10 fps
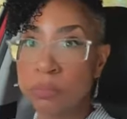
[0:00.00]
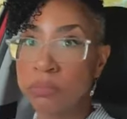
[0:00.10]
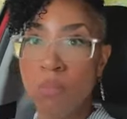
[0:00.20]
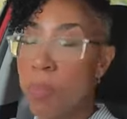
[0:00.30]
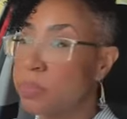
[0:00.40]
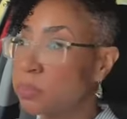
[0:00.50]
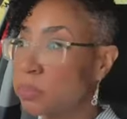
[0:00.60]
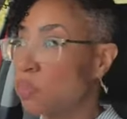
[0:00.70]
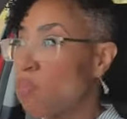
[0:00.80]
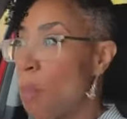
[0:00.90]
Mm-mm.
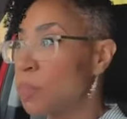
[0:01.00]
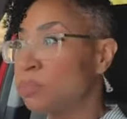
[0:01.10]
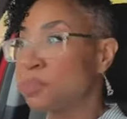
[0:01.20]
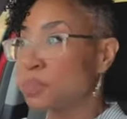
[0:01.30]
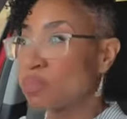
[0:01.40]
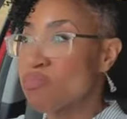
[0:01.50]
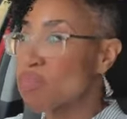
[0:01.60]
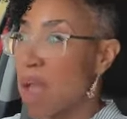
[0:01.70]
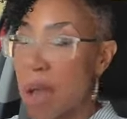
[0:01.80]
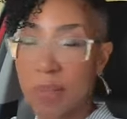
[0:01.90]

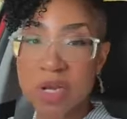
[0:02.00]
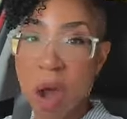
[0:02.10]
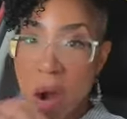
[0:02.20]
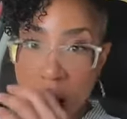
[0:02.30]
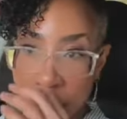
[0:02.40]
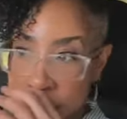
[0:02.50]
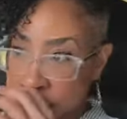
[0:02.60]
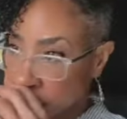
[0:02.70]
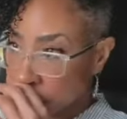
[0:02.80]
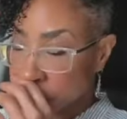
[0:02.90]
I'll be darned